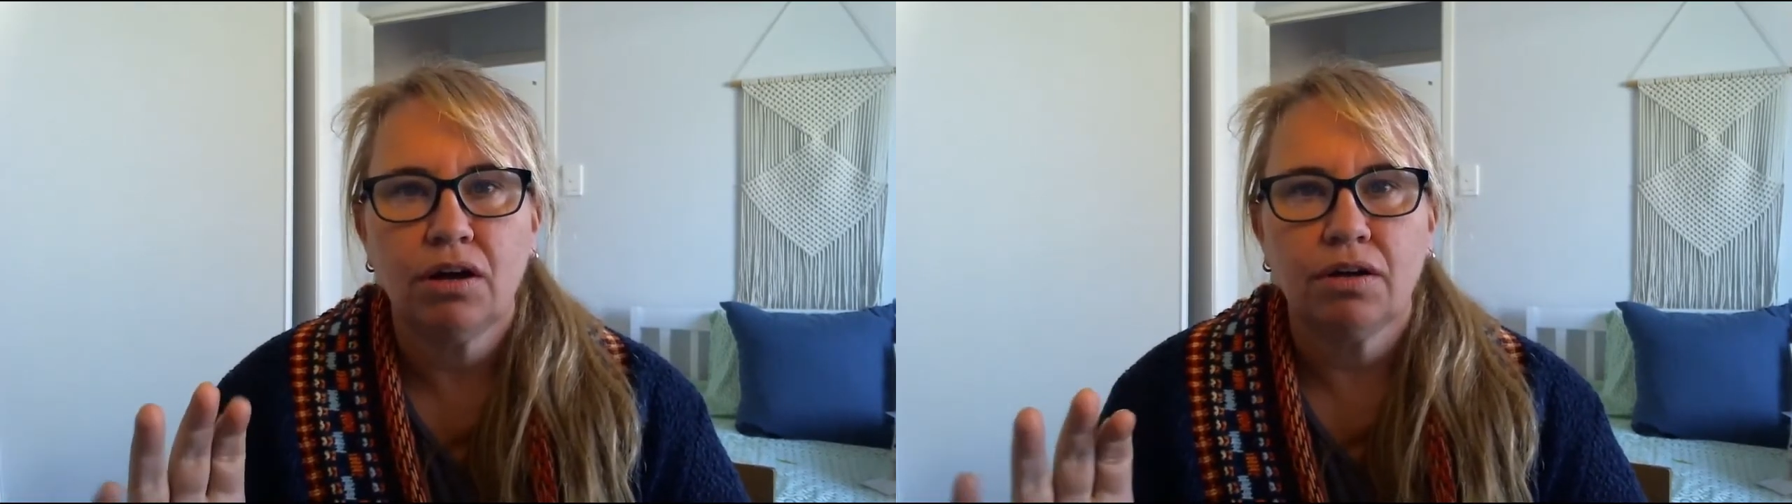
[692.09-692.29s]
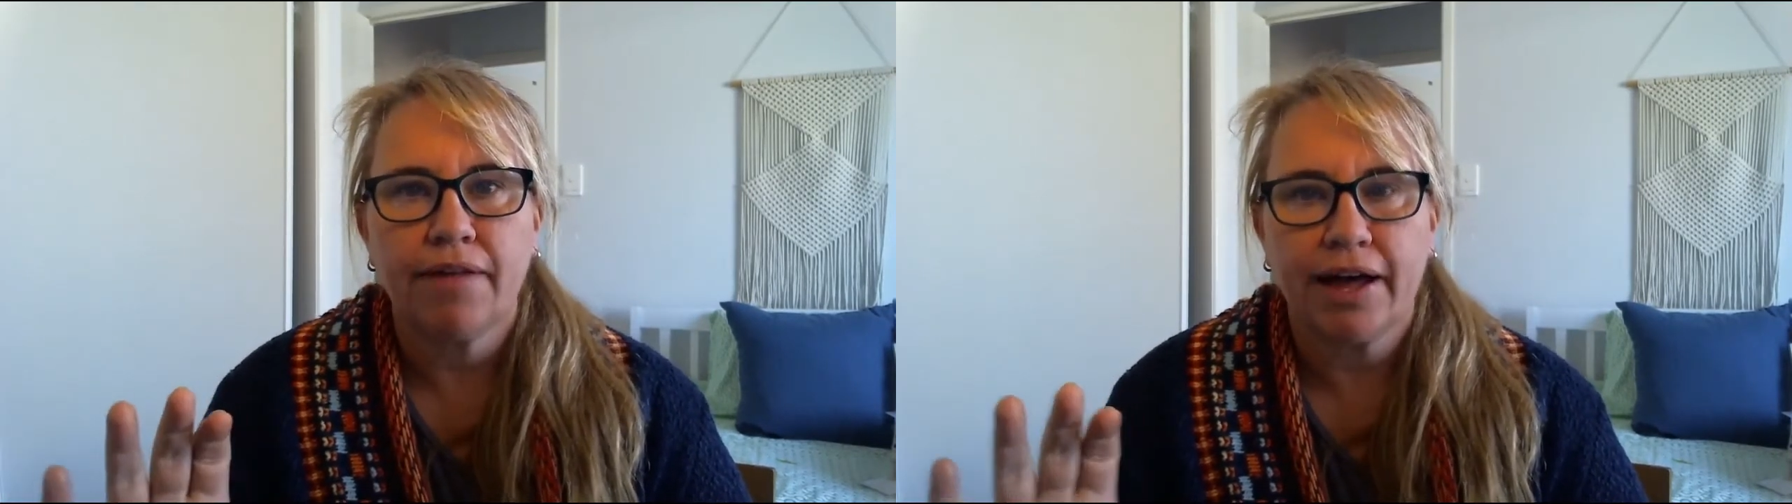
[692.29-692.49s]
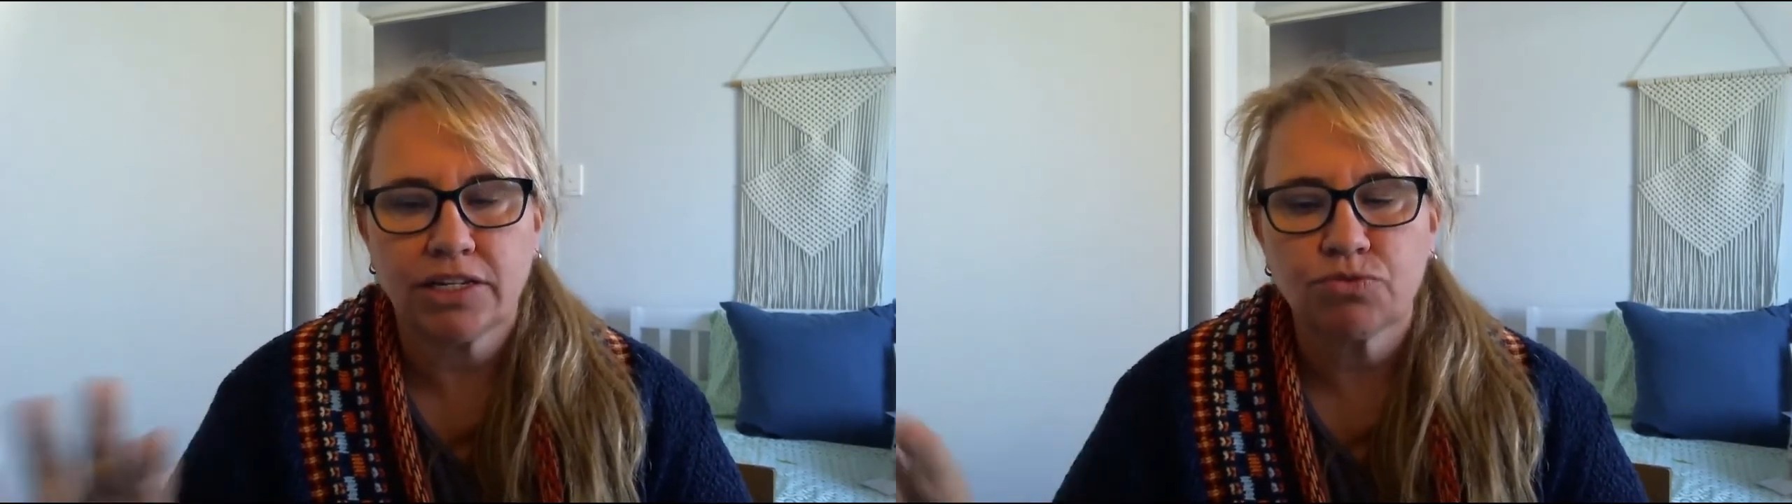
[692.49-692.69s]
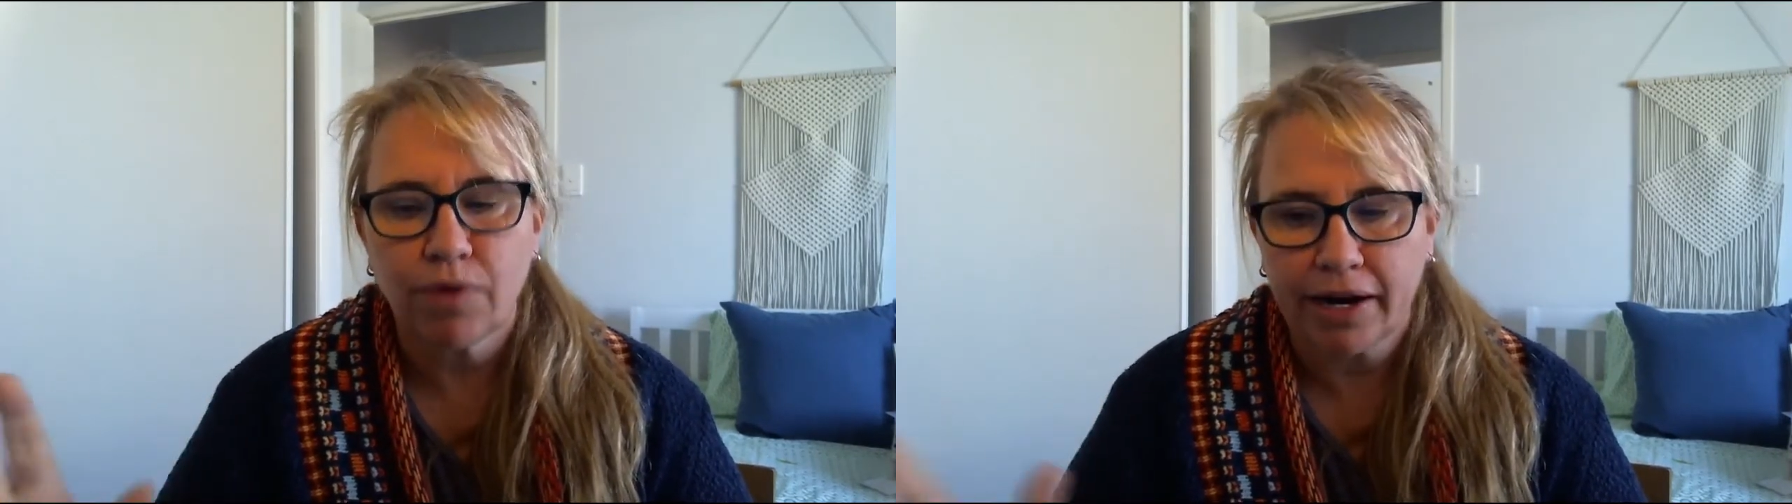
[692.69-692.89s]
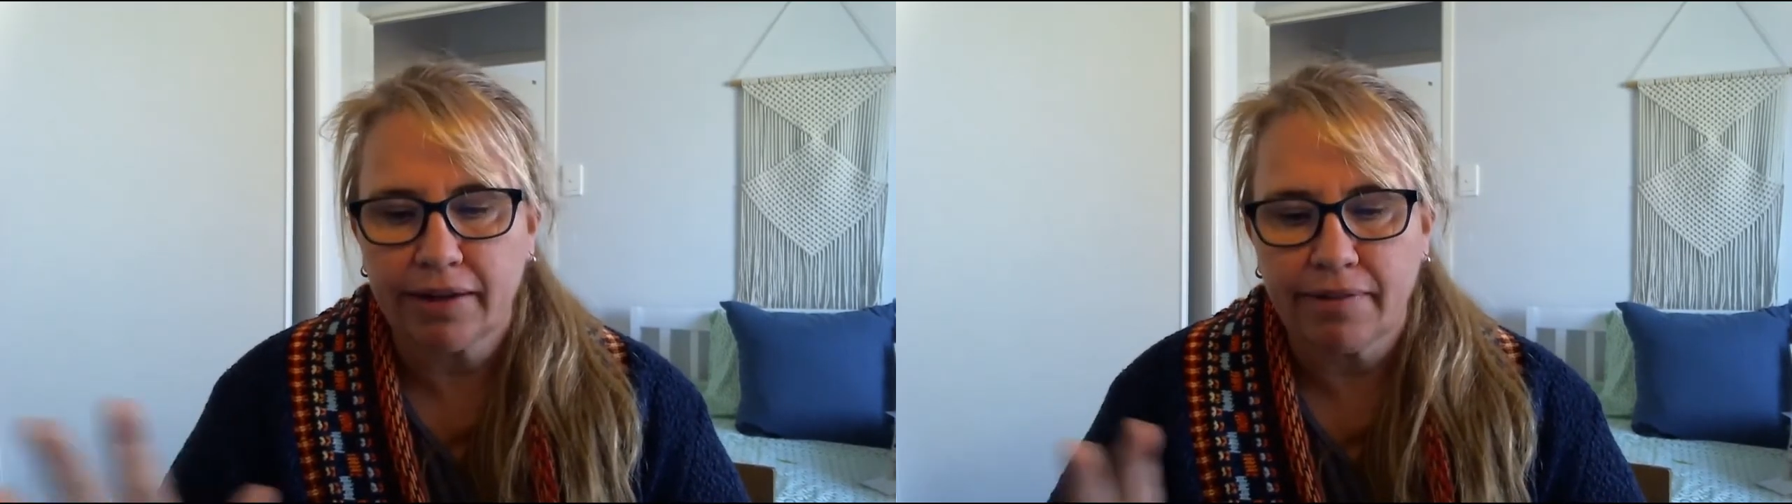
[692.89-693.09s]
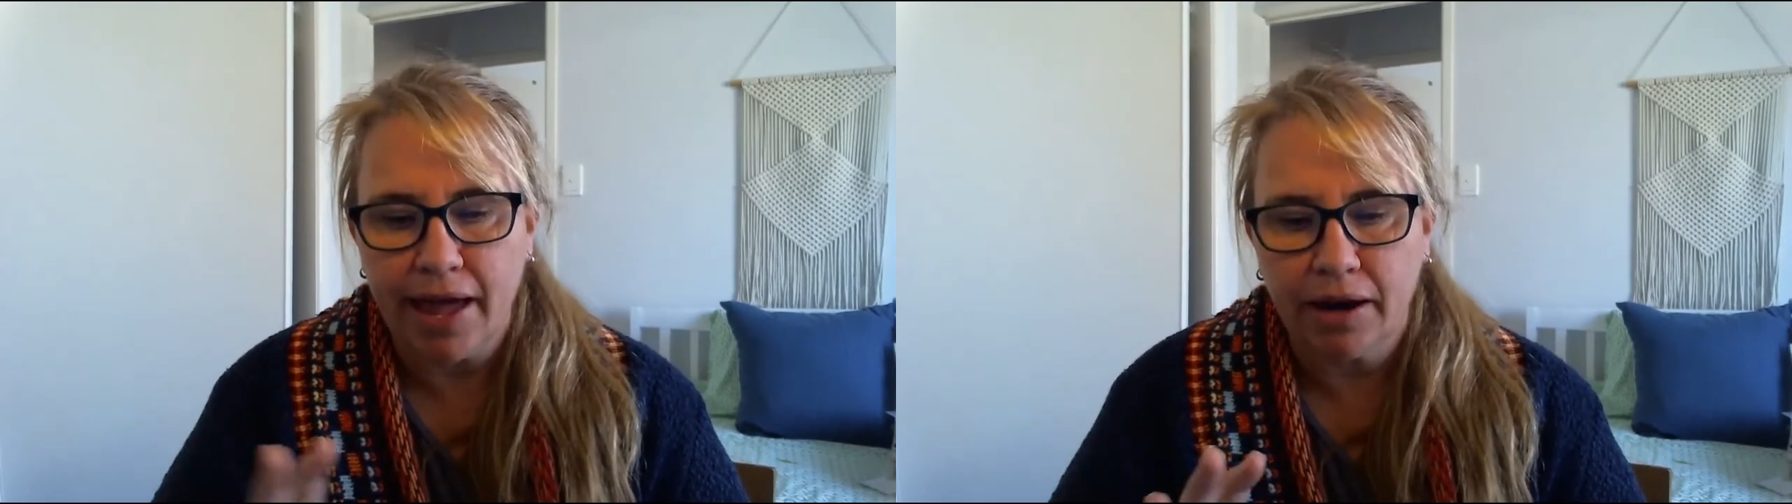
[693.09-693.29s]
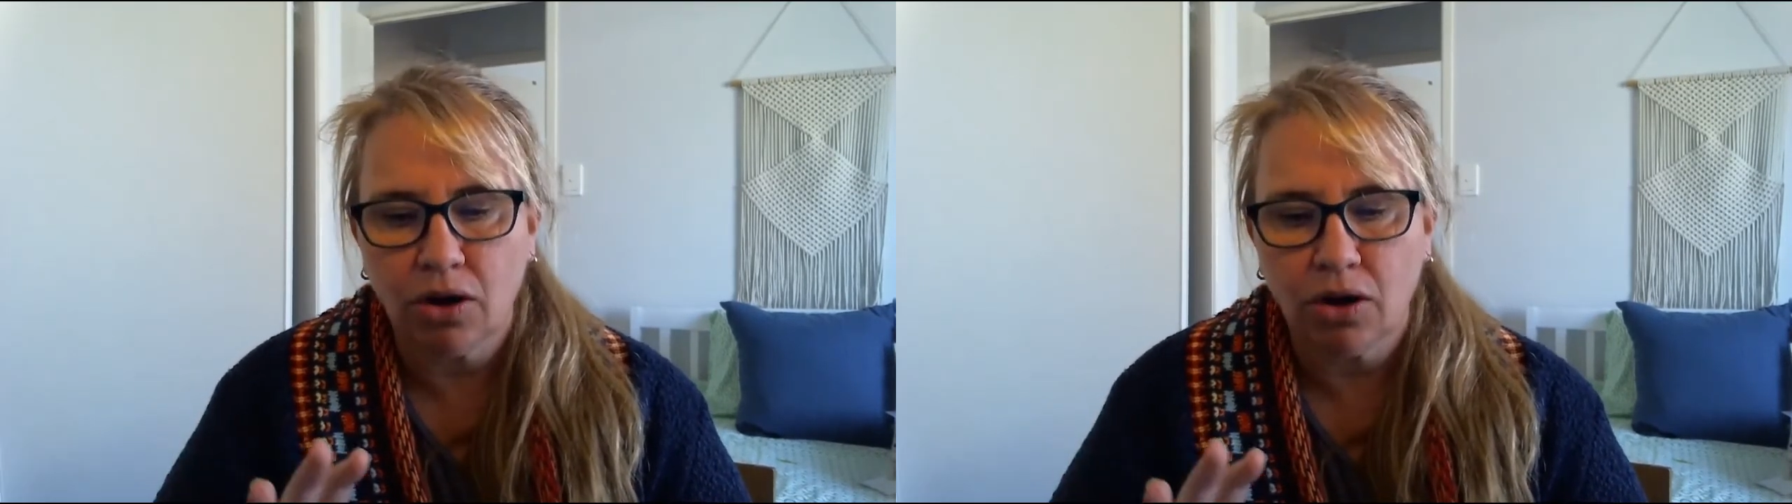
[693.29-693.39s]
that's running that